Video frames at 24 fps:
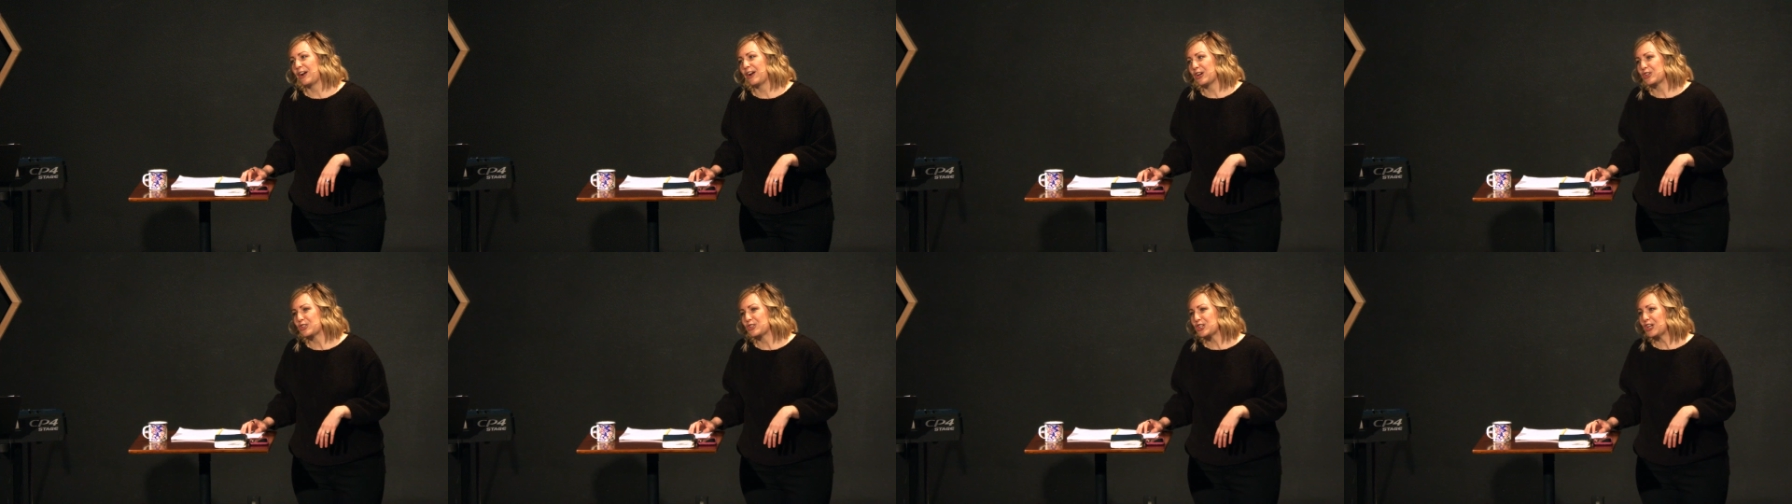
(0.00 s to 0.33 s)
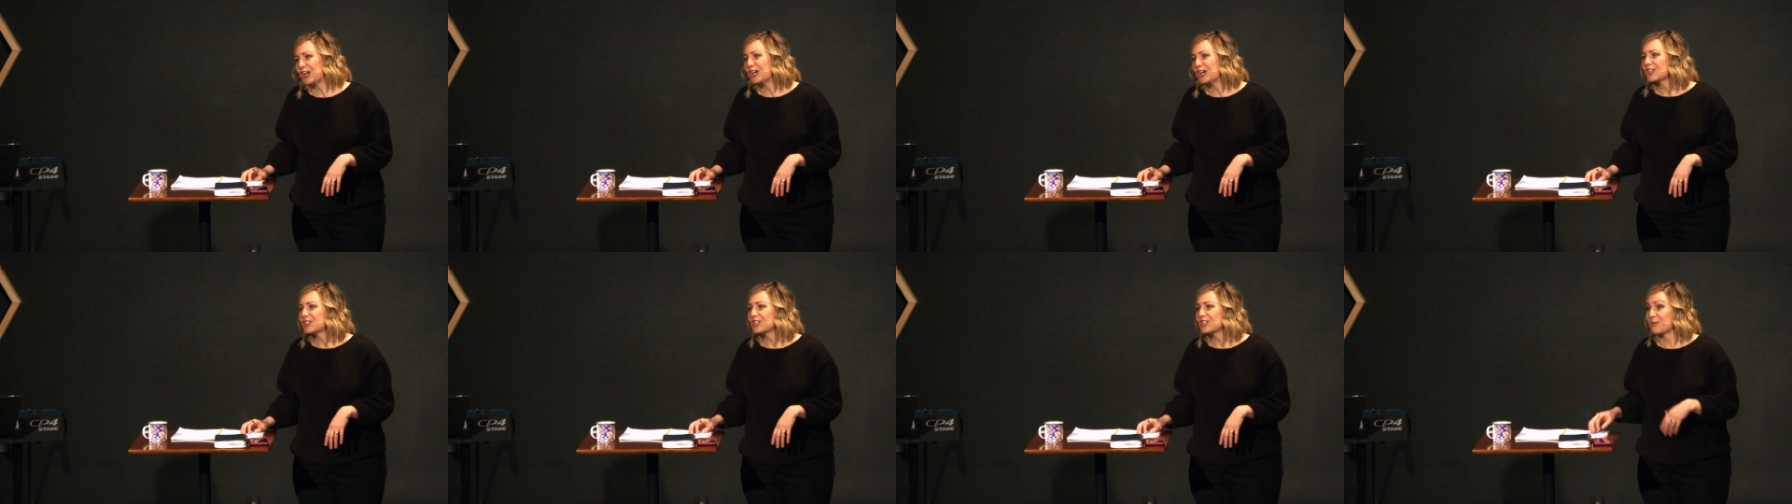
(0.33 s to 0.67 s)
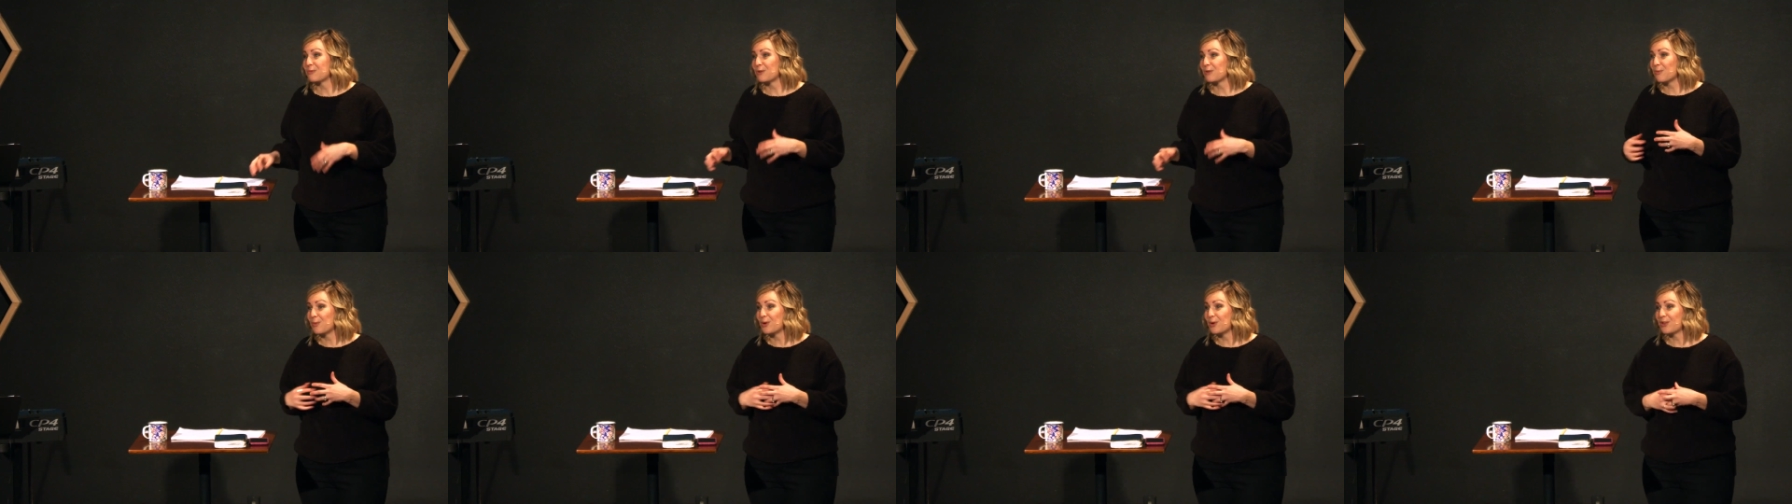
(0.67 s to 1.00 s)
our church, and
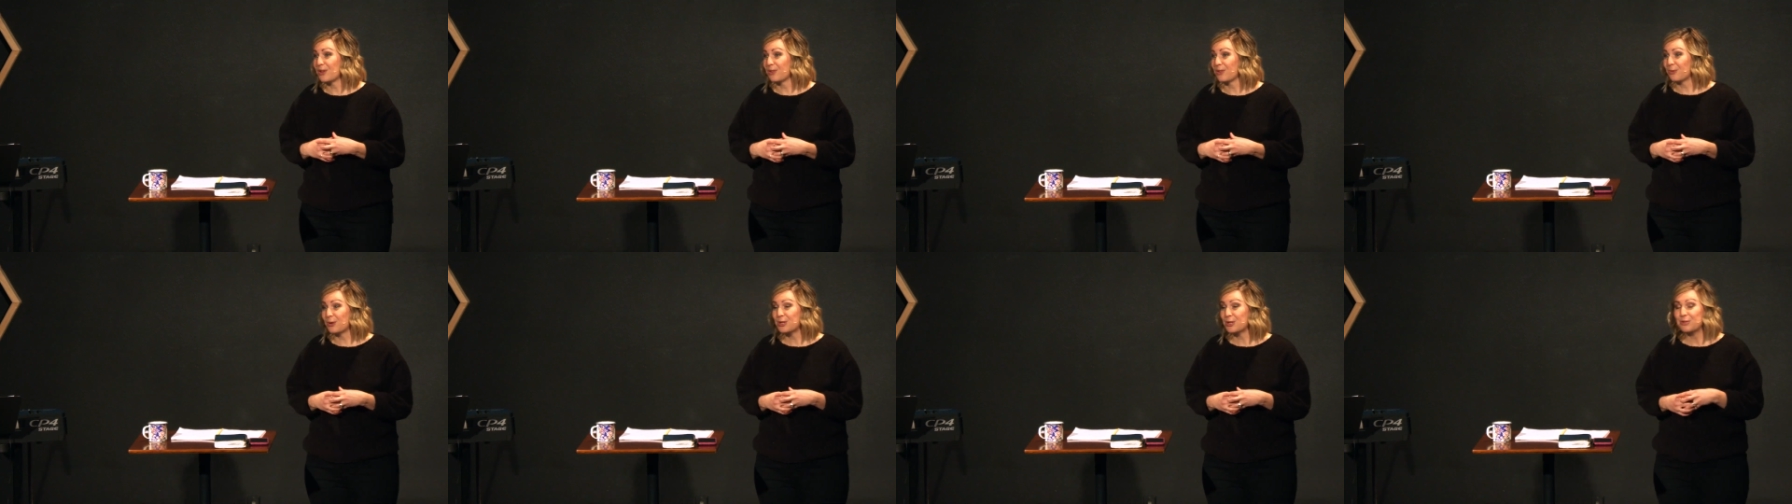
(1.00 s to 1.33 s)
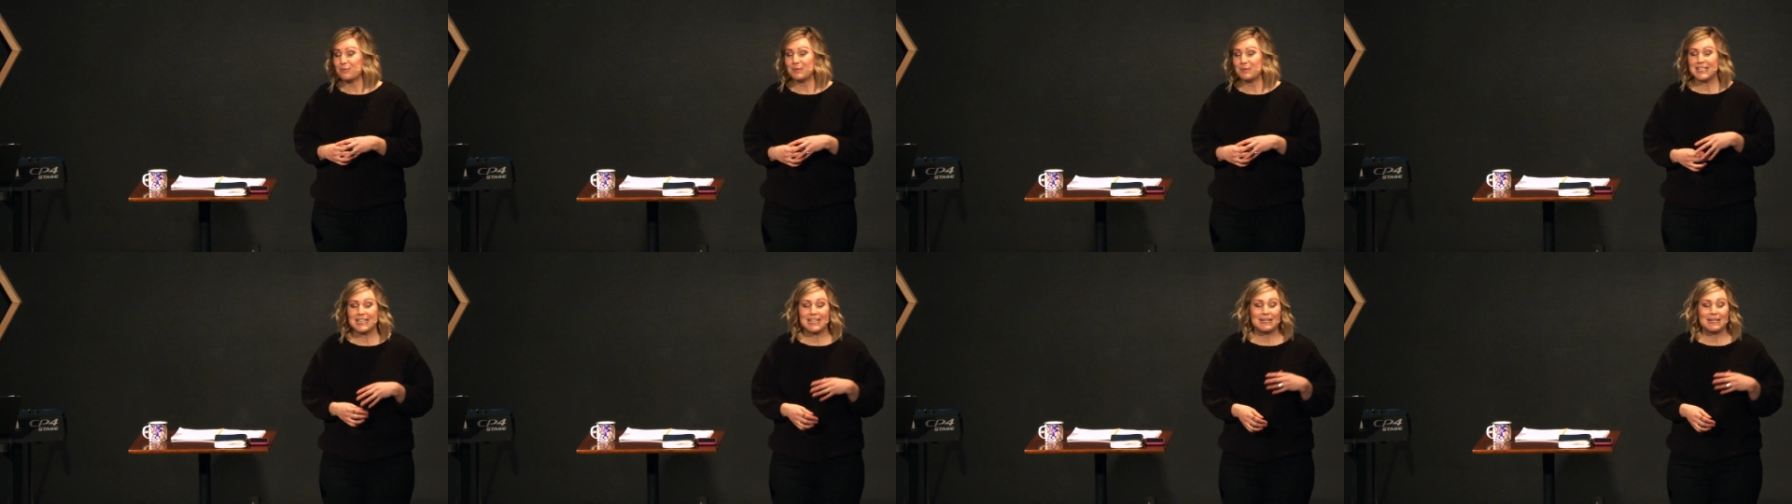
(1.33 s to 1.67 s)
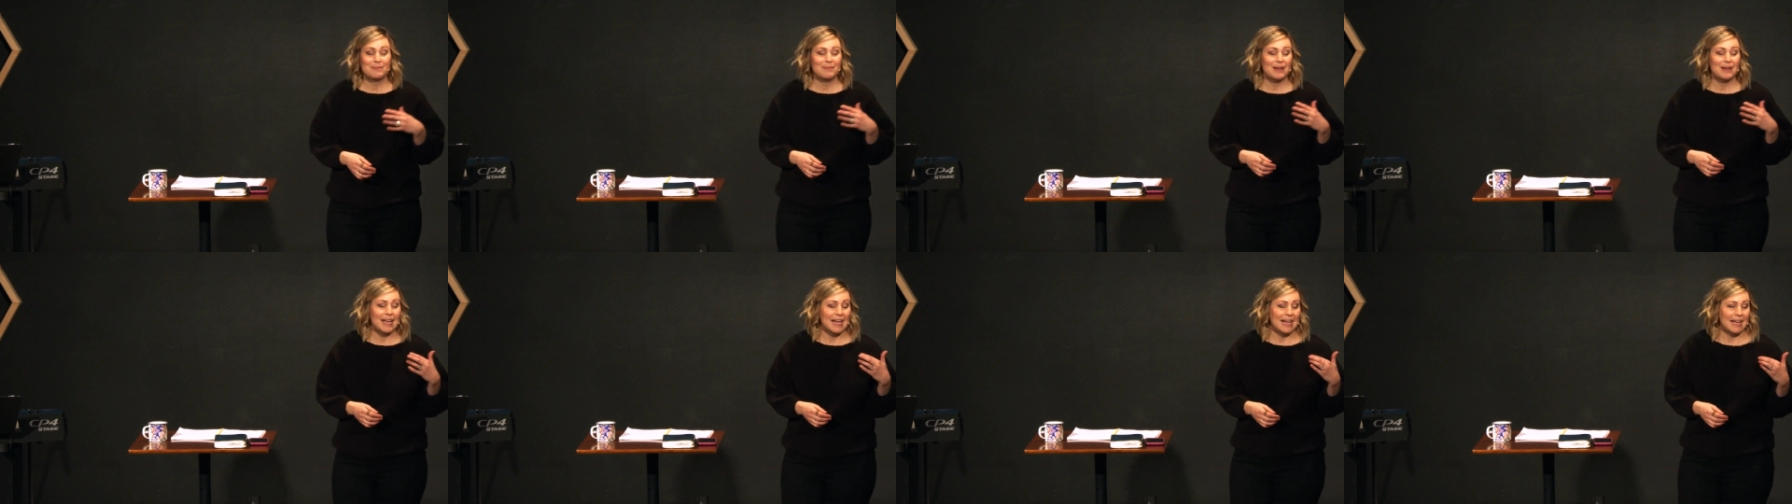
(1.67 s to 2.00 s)
we were both on the worship team,